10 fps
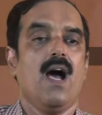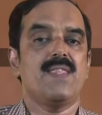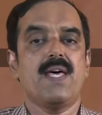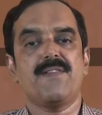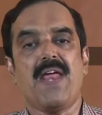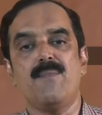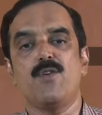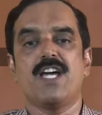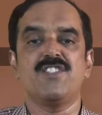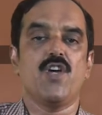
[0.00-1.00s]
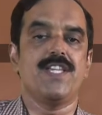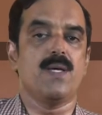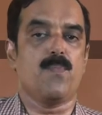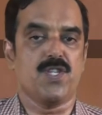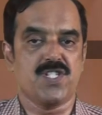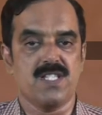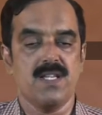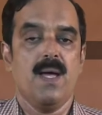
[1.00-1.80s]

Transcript: Other time you can change the position.